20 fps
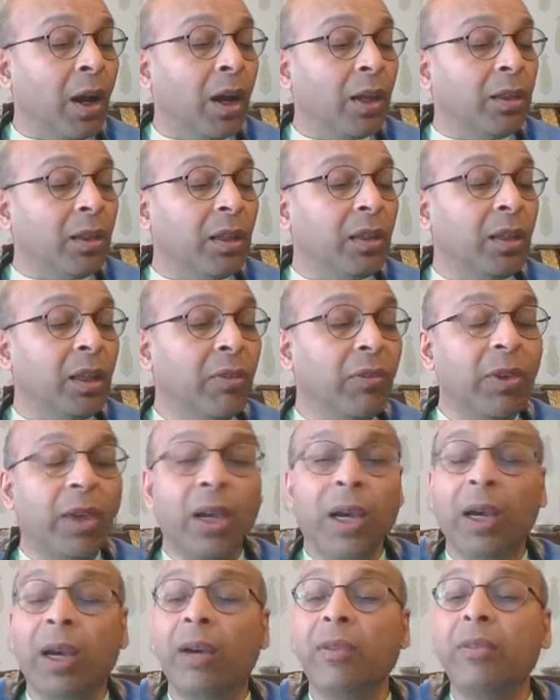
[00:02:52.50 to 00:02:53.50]
Other thing
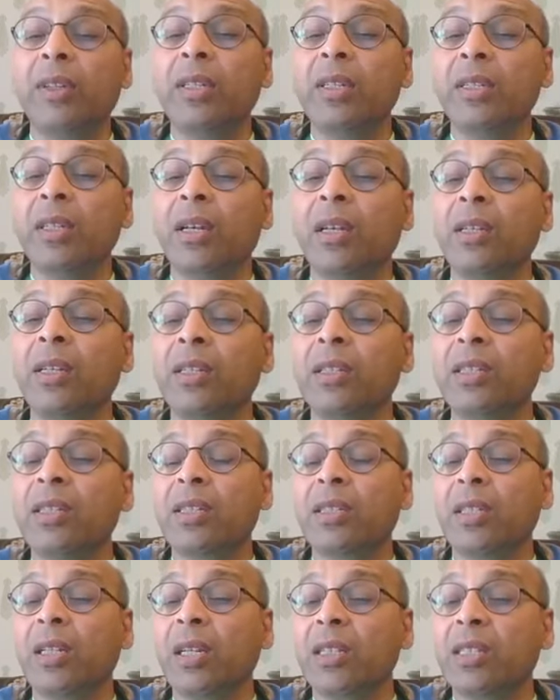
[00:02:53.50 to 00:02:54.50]
we have is a
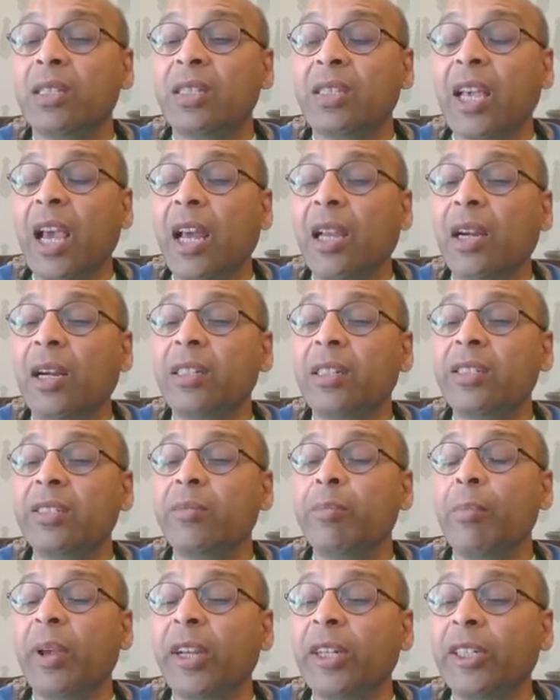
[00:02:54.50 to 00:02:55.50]
salad
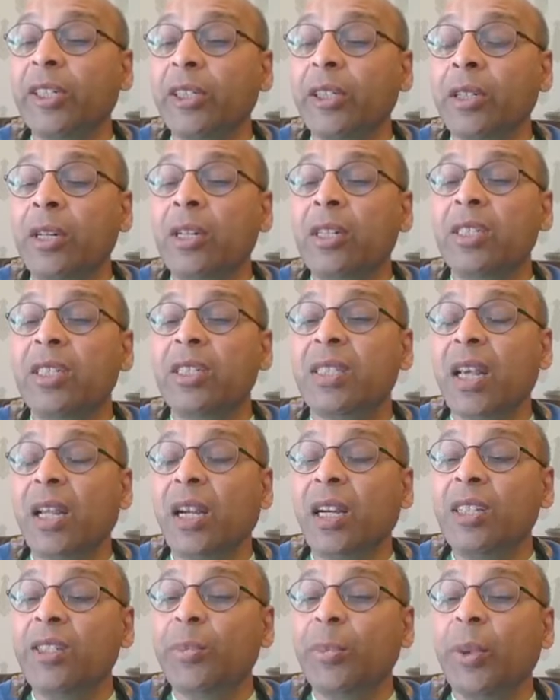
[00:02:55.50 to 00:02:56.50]
spinner.
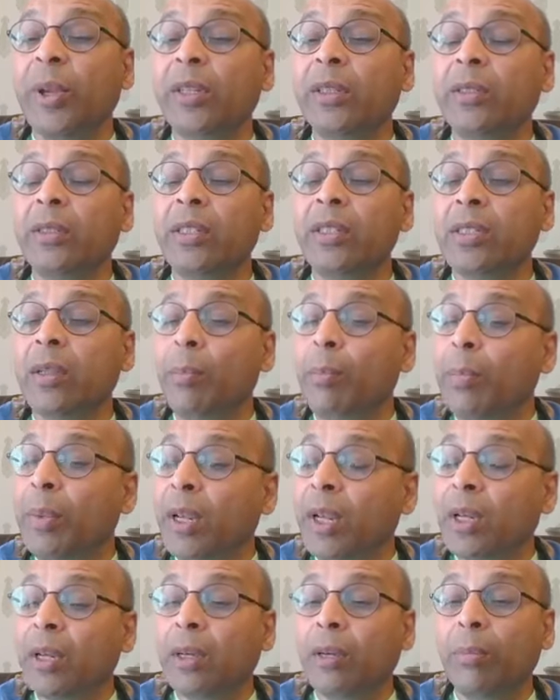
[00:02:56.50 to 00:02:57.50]
Salad spinner is a
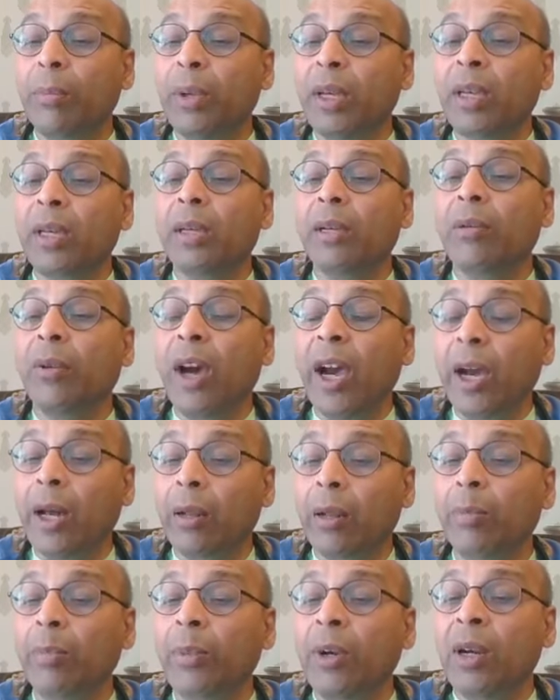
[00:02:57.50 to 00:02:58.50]
big, big
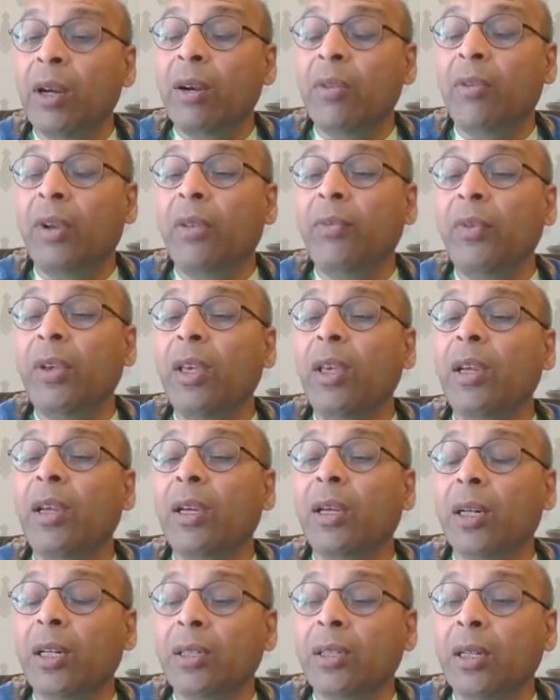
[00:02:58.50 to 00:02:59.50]
help. When
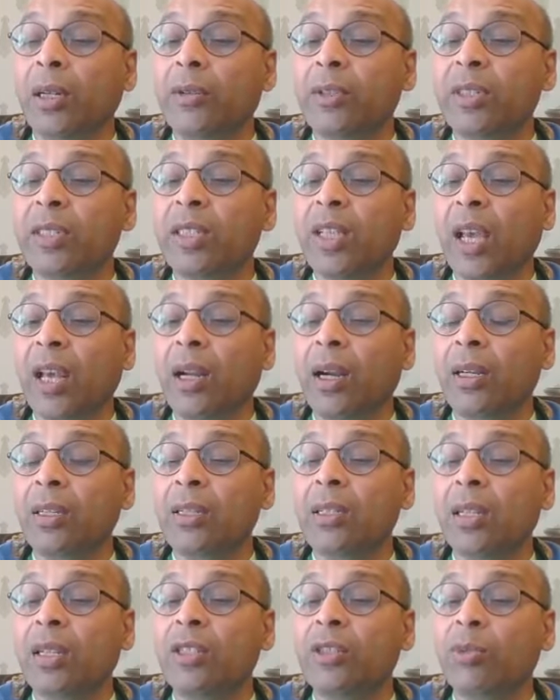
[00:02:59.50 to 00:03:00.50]
we cut our
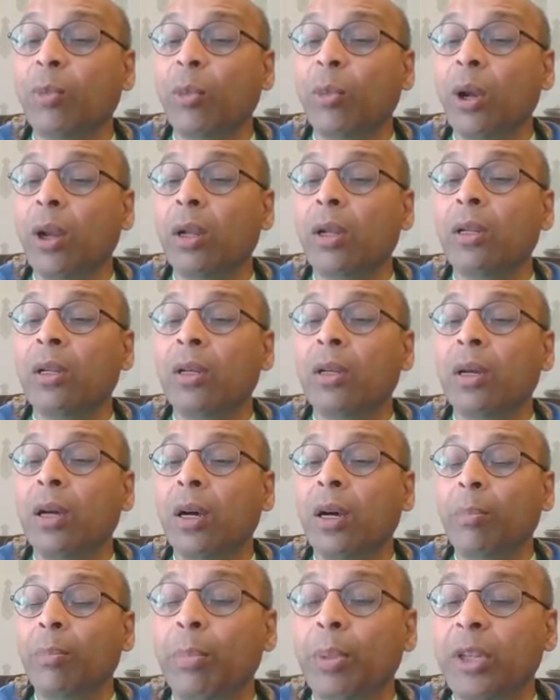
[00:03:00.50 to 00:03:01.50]
salads in small
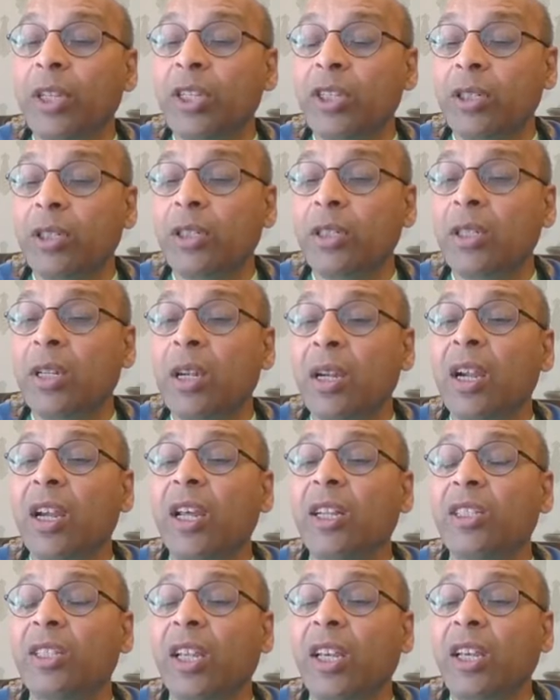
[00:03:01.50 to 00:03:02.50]
pieces,
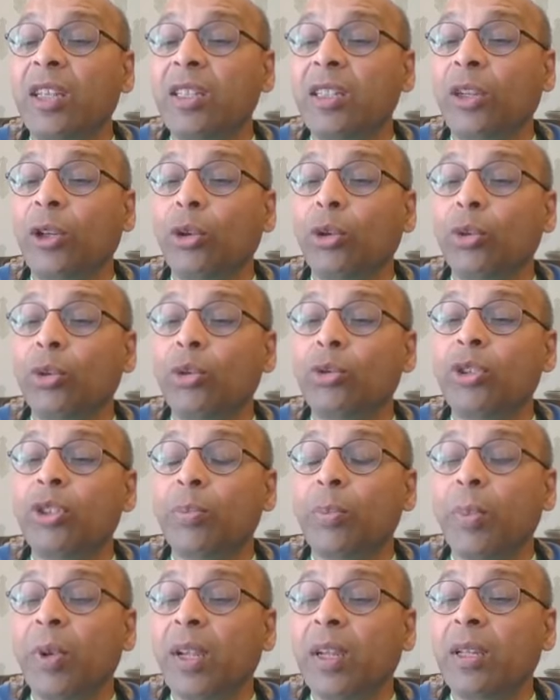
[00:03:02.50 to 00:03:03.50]
it's easy to
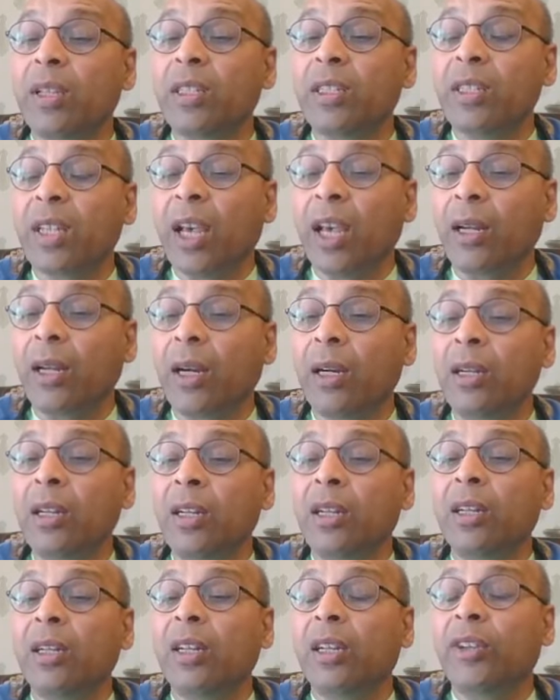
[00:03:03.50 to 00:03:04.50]
spin the salad,
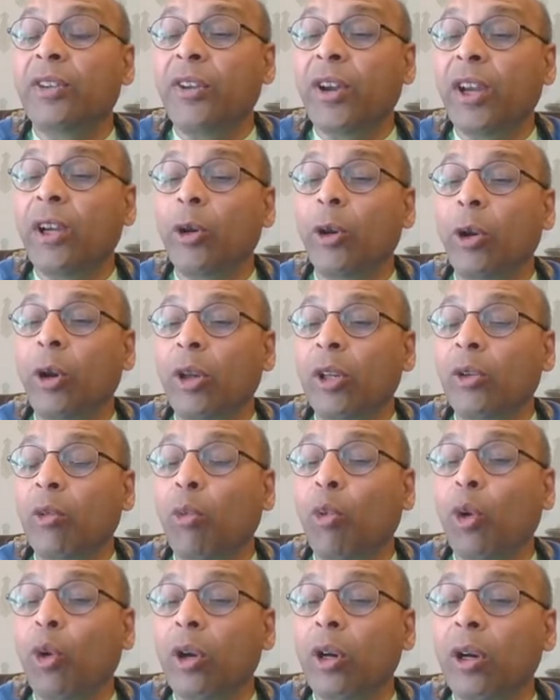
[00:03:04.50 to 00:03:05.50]
drain all the
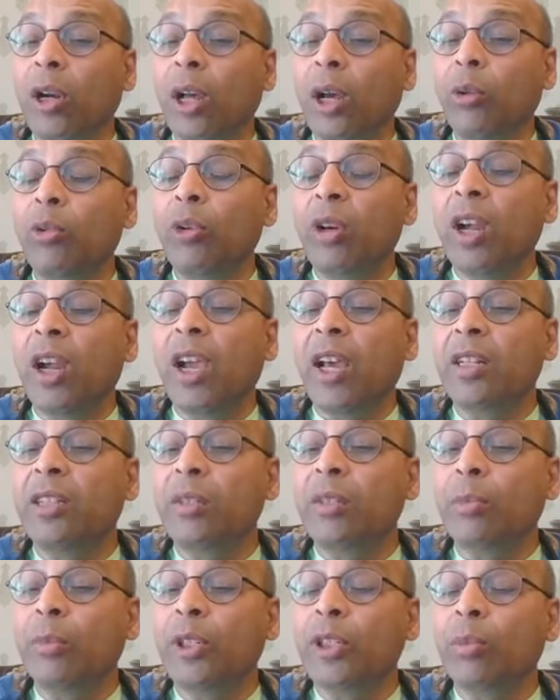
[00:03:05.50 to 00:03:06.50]
water out, and
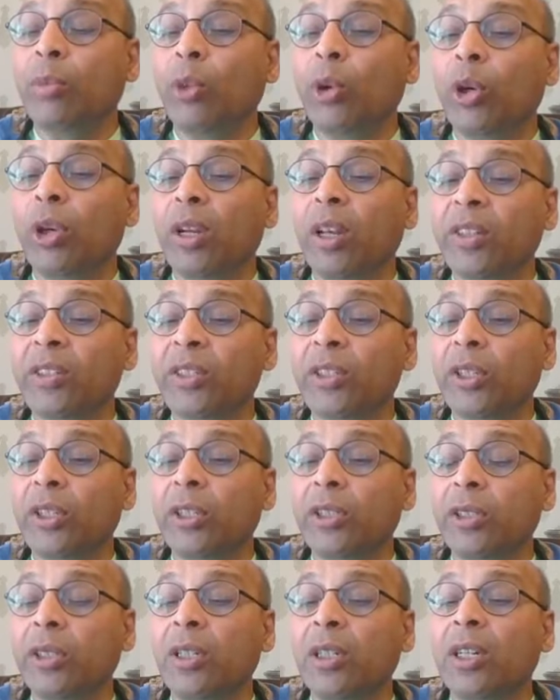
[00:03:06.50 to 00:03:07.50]
it's much more
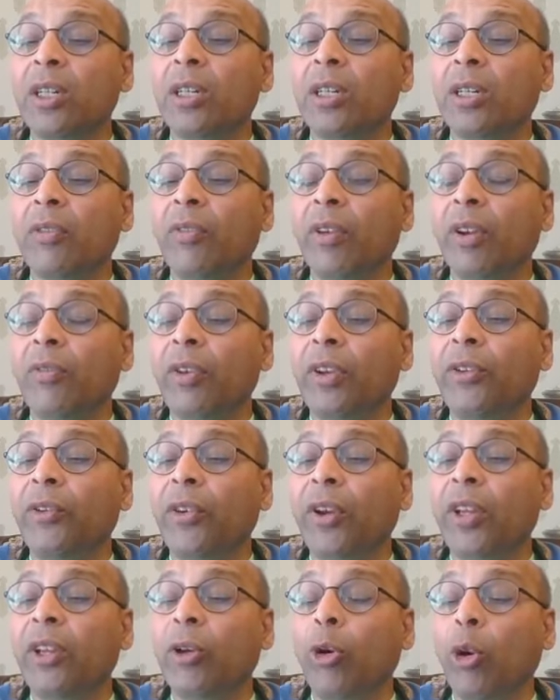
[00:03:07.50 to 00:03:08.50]
tastier when we
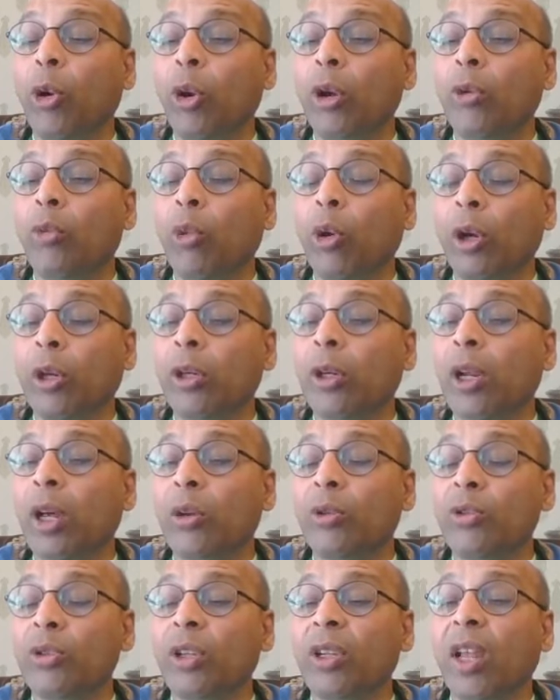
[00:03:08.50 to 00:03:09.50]
drain all water
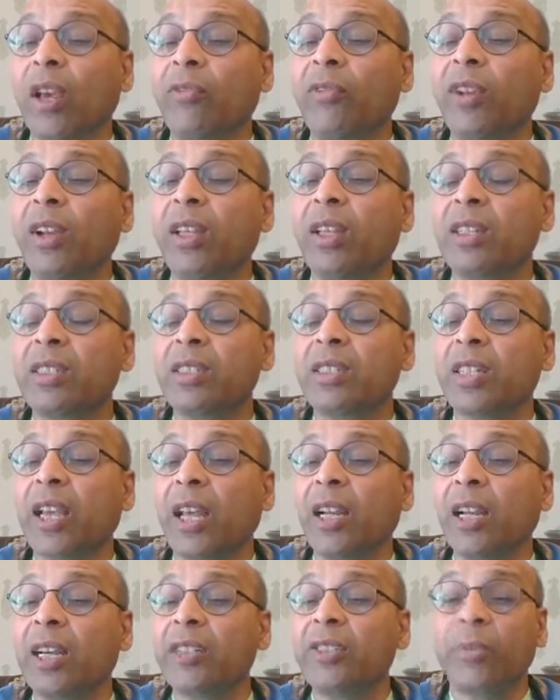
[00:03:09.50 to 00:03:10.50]
out. So definitely a
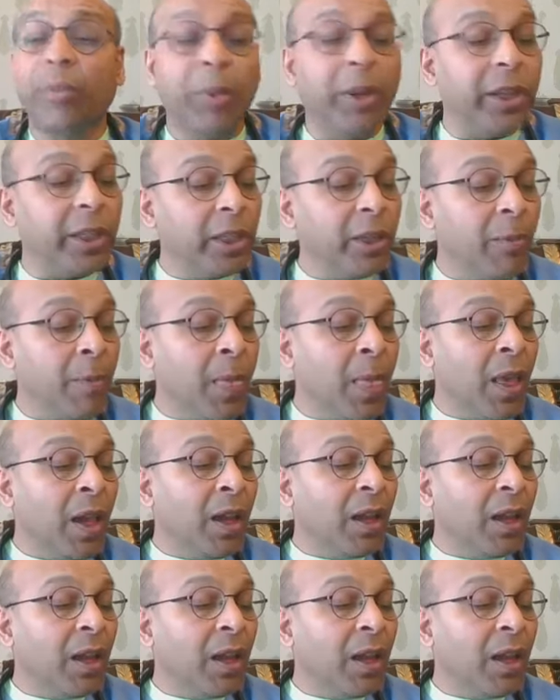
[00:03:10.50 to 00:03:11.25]
salad spinner.